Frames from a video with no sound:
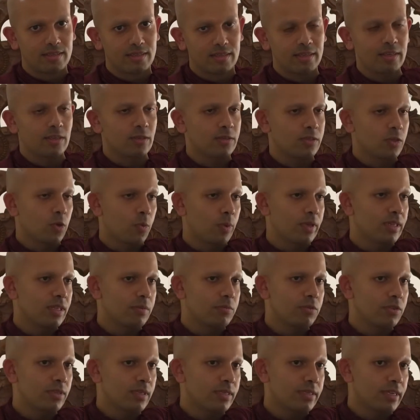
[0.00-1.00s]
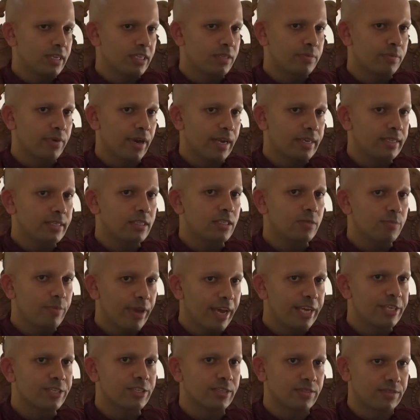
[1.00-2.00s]
So when the Buddha says practice
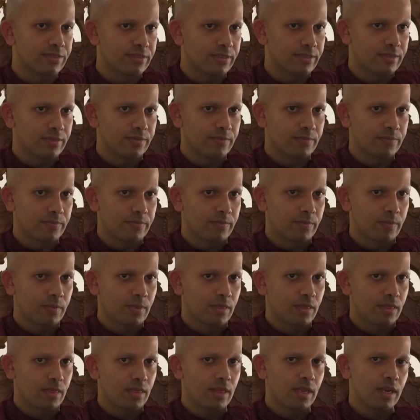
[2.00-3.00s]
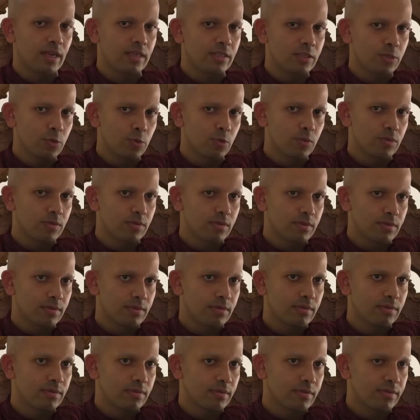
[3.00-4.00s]
patience, there are two
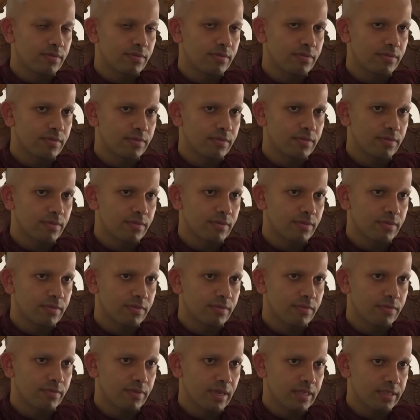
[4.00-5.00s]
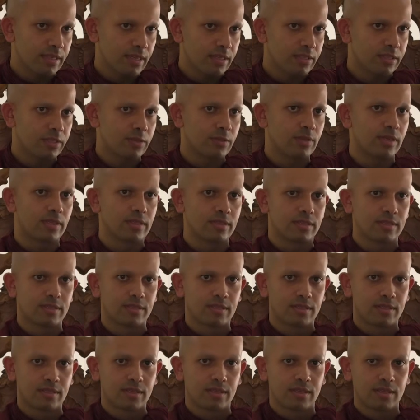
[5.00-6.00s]
facets to
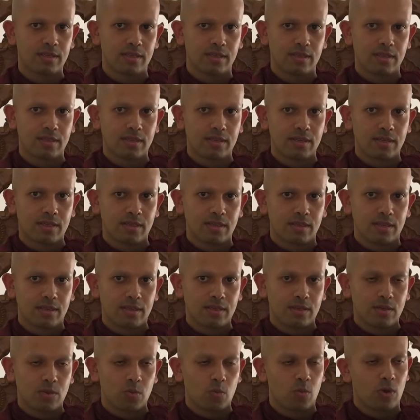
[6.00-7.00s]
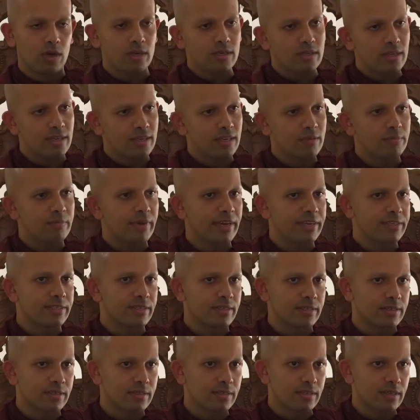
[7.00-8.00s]
this. One kind of
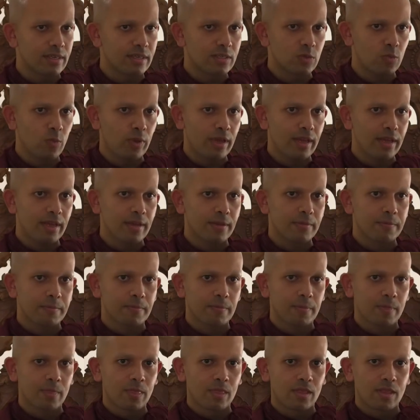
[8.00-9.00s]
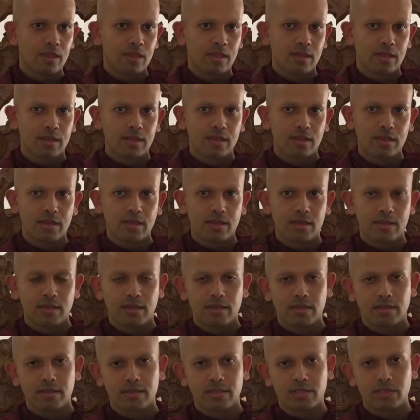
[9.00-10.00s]
patience is where
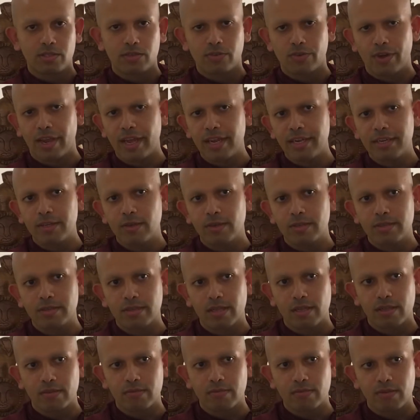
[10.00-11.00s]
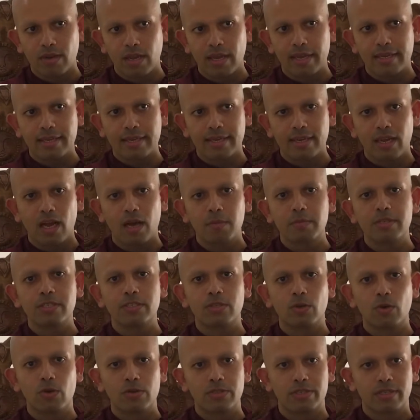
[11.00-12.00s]
train yourself like an army
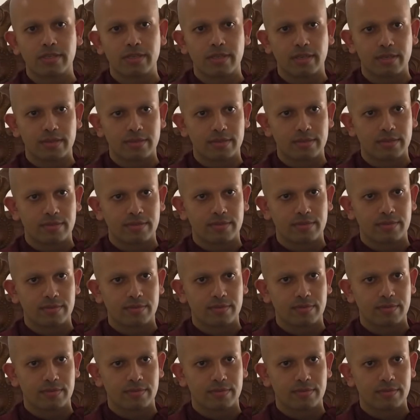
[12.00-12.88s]
soldier does.